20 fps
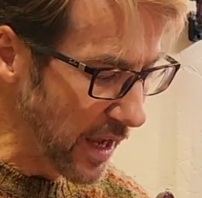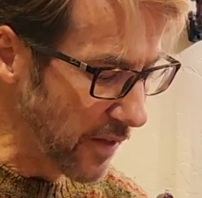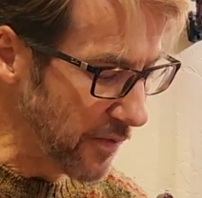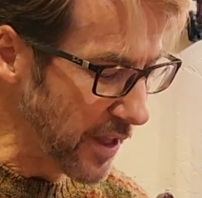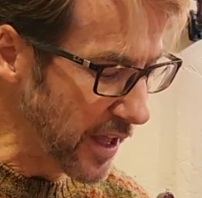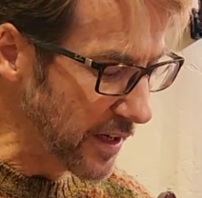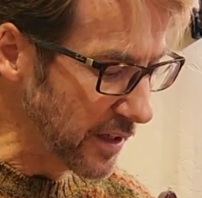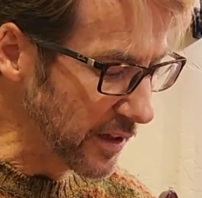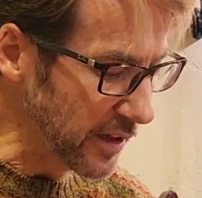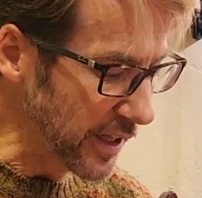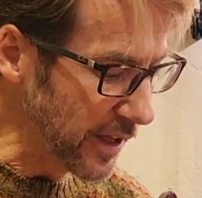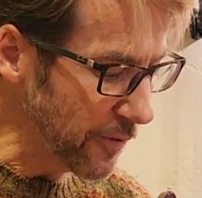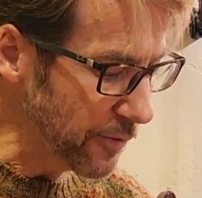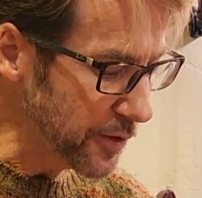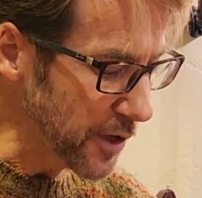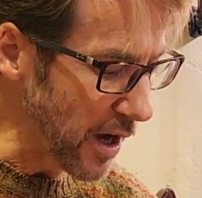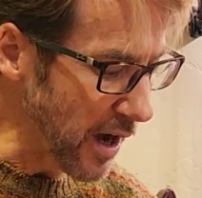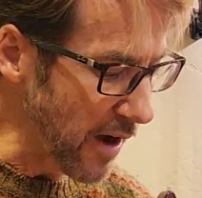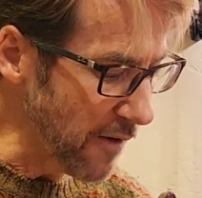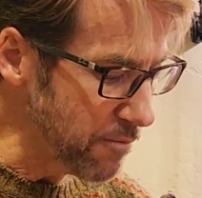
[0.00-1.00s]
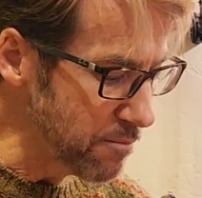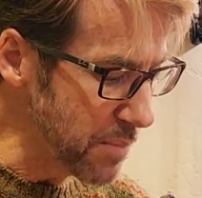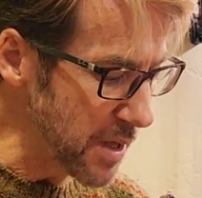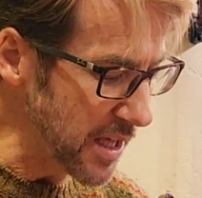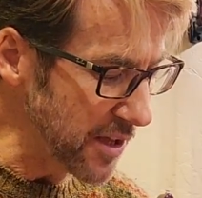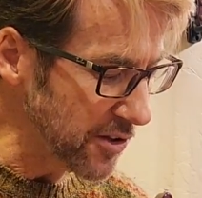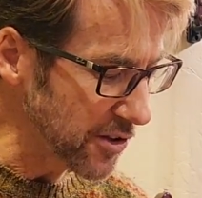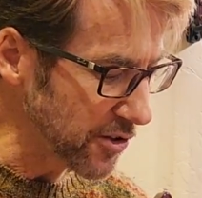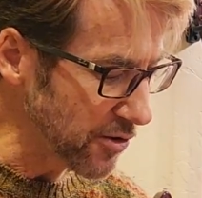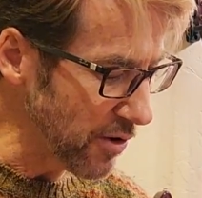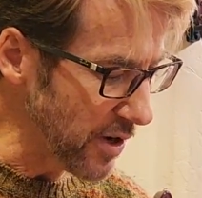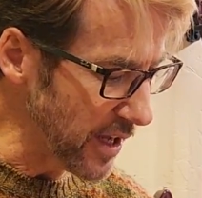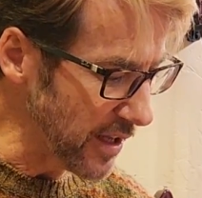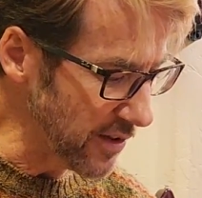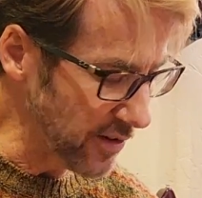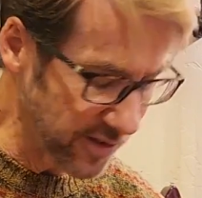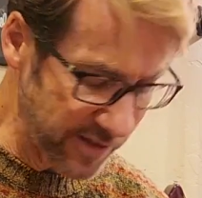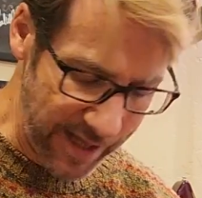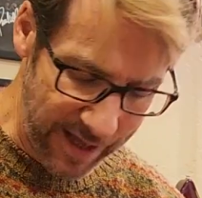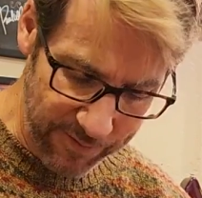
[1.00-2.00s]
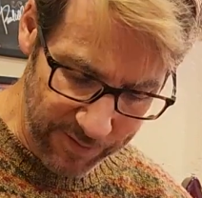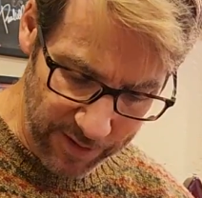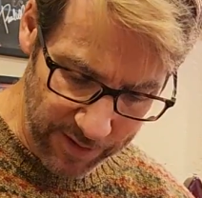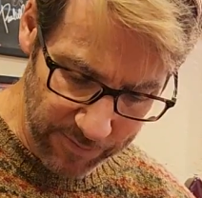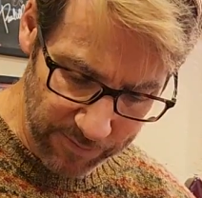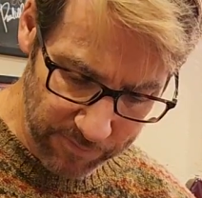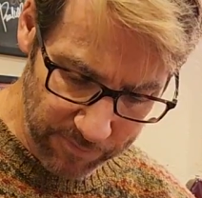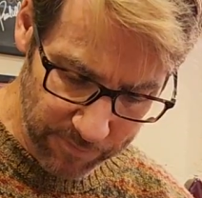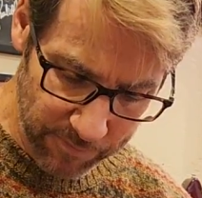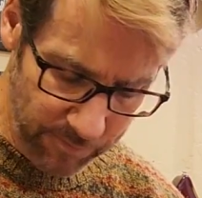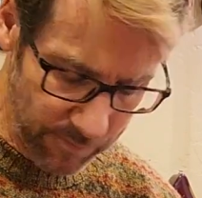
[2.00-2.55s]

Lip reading: then lift off B string 7.